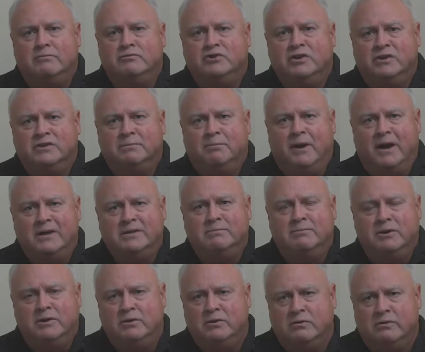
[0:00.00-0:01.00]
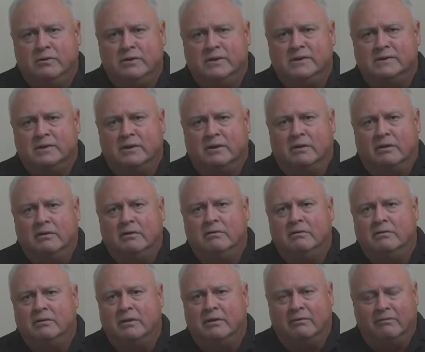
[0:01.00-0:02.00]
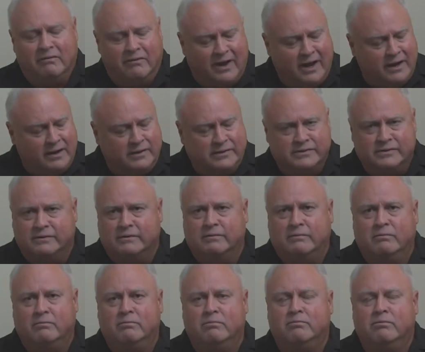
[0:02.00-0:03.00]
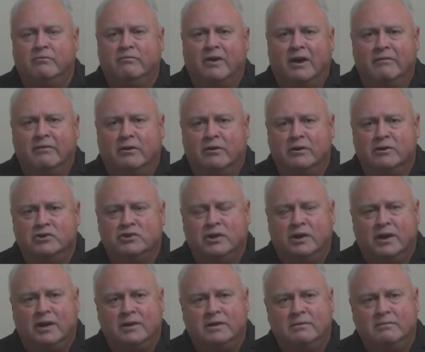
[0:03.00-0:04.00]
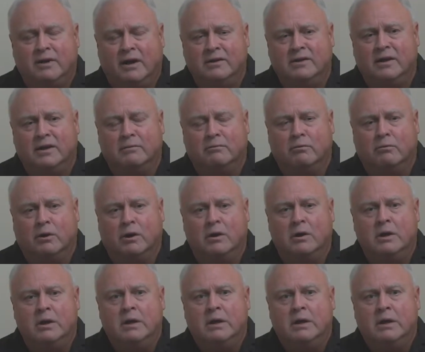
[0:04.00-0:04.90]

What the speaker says: She just buys me 2 of these little vials of 5-hour energy, and I take them to work.